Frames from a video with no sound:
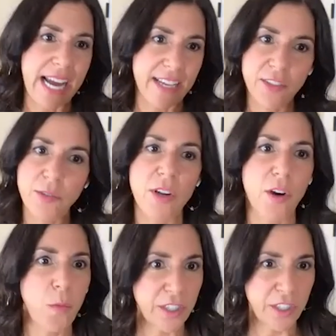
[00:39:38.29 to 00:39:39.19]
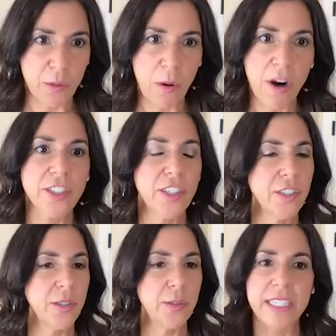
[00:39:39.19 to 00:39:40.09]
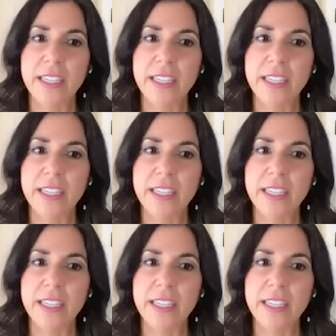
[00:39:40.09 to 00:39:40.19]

as you know, where you are too, and